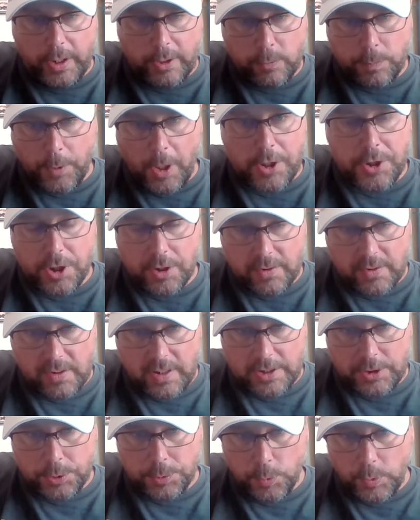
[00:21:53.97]
expressions
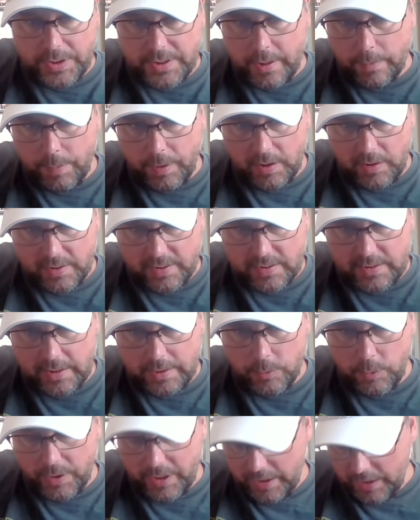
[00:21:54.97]
that you would typically
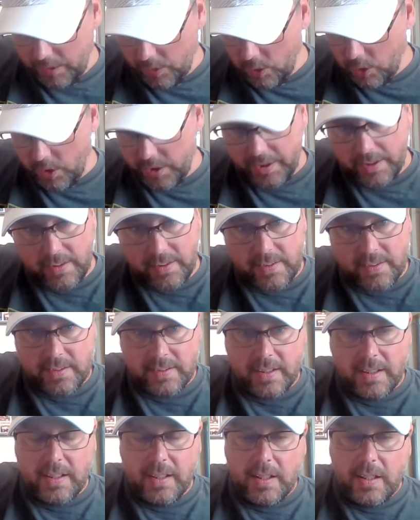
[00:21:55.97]
see within an audience.
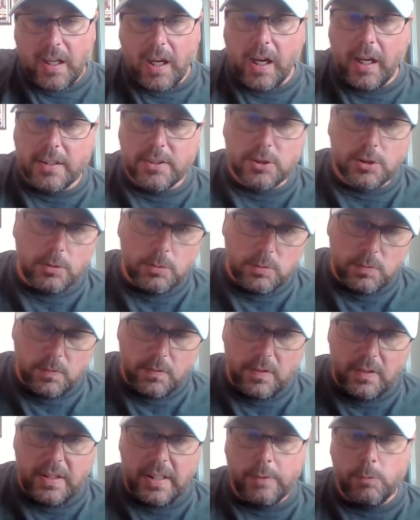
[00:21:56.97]
So
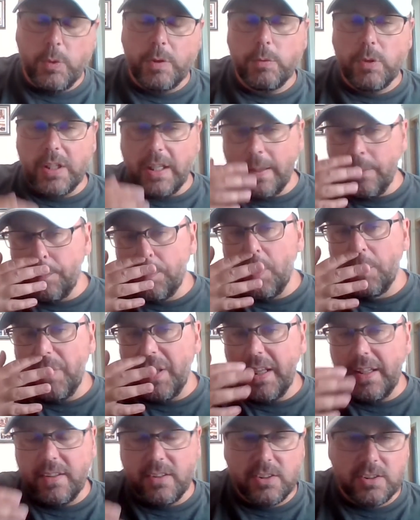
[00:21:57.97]
then we would
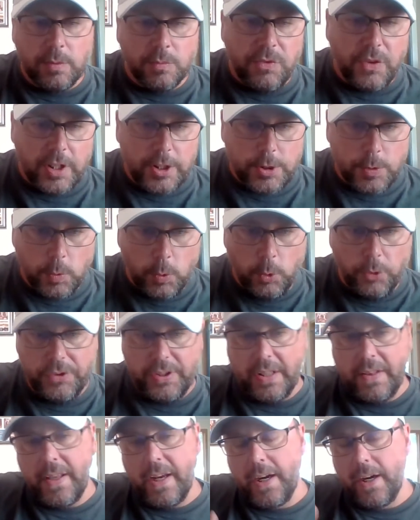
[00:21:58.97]
implement some visuals
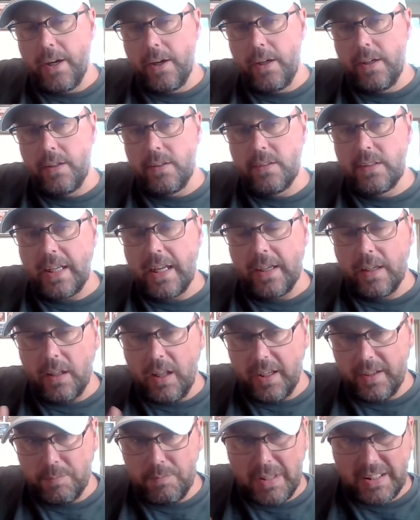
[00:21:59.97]
in there and kind of
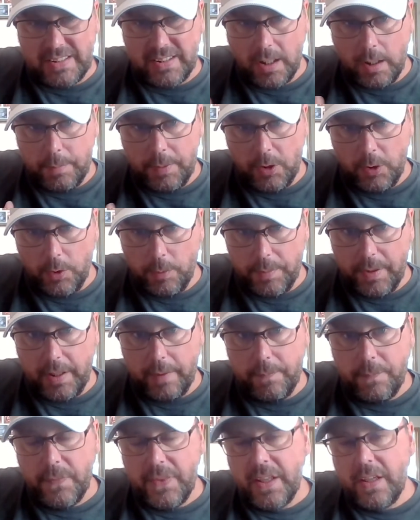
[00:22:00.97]
like mix it up a little bit.
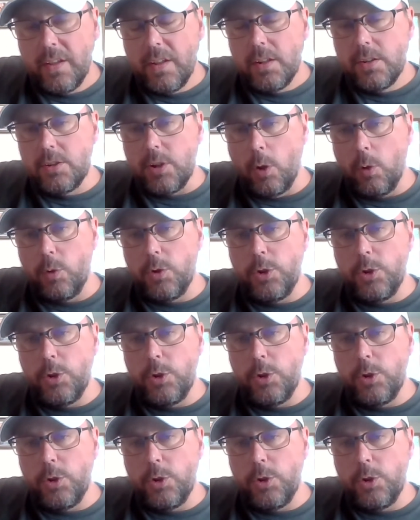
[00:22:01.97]
So